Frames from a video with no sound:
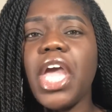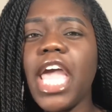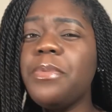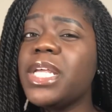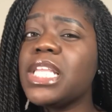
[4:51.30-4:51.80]

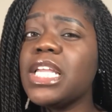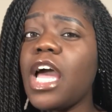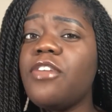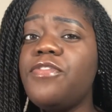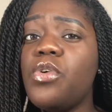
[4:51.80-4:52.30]
came with, I think,
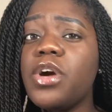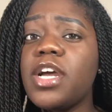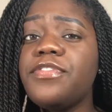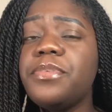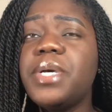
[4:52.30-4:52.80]
like 4
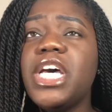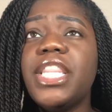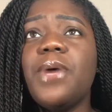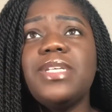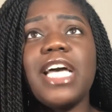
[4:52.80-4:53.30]
of them.
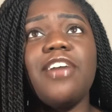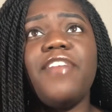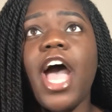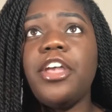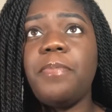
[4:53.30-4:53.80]
There was like a
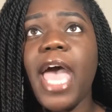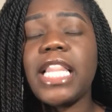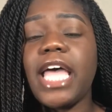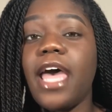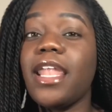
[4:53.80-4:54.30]
value
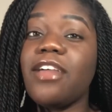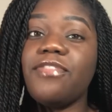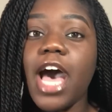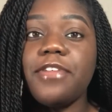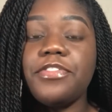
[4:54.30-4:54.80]
pack that had like
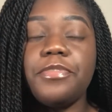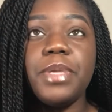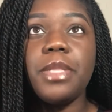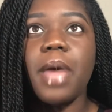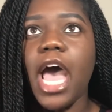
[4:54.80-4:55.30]
5 of them
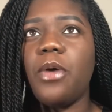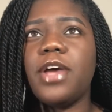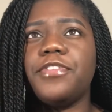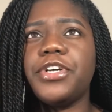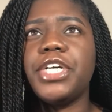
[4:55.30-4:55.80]
in them.
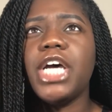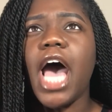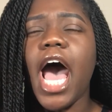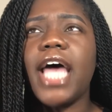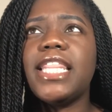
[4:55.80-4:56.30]
However,
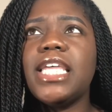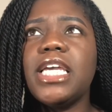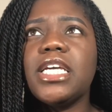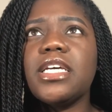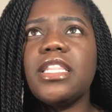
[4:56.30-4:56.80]
I
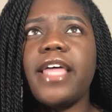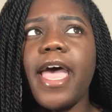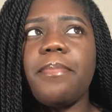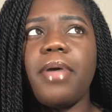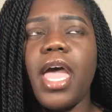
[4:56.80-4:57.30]
think
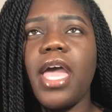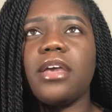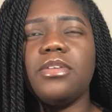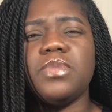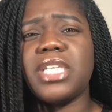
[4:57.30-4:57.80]
that
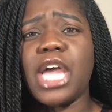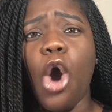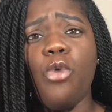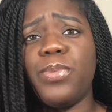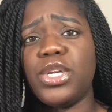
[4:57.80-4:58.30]
pack was like
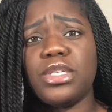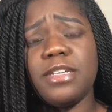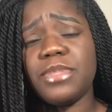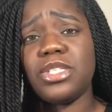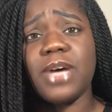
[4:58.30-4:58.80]
open or
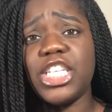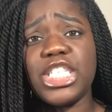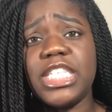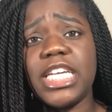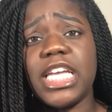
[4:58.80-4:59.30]
something, so I
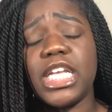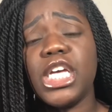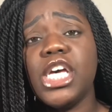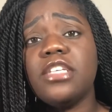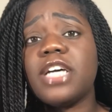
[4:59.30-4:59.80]
just didn't get it.
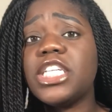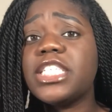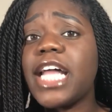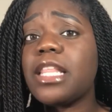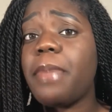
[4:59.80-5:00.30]
So I
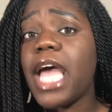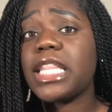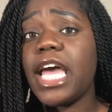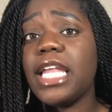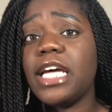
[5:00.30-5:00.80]
just got the pack
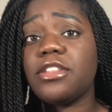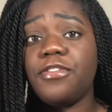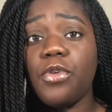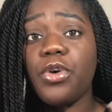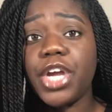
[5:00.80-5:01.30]
that had like the
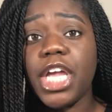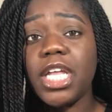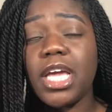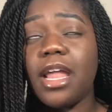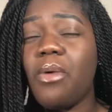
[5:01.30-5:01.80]
4 in
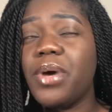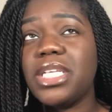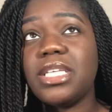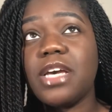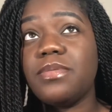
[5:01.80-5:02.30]
it, and I want
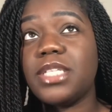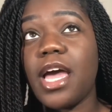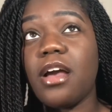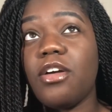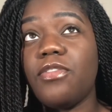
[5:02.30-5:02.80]
to say it was
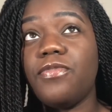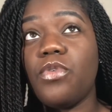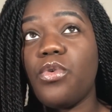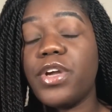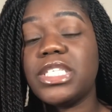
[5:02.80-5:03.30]
like
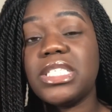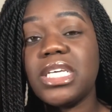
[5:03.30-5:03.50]
$4 to